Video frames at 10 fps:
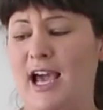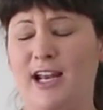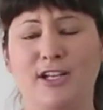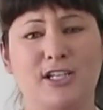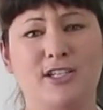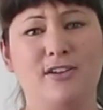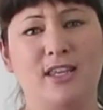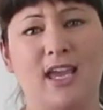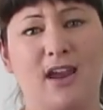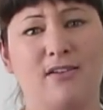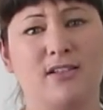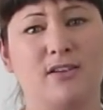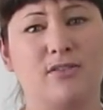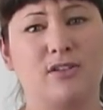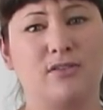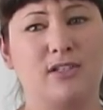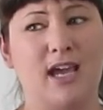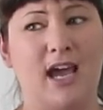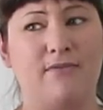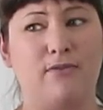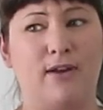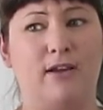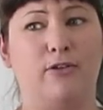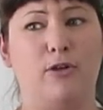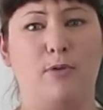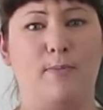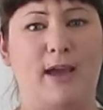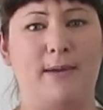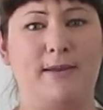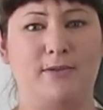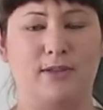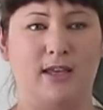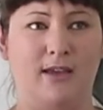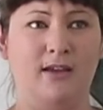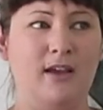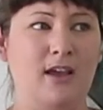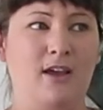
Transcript: And I just don't think aerosols are good to have around newborn babies with their